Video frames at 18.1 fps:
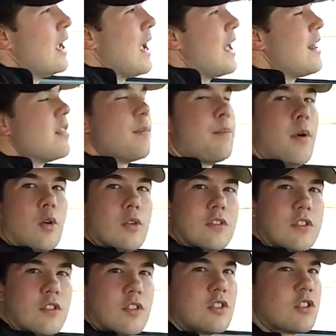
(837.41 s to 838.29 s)
And the
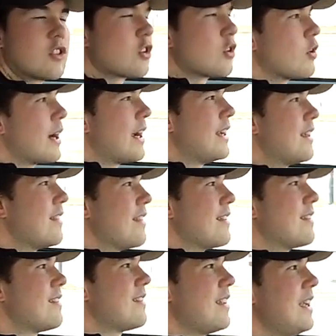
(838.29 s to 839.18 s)
bolsters are great in
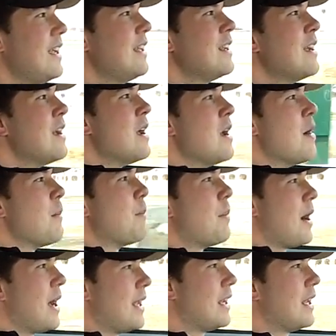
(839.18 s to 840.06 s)
the seat,
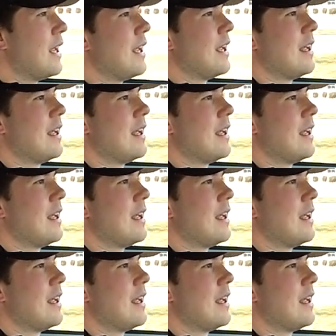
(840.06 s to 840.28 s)
but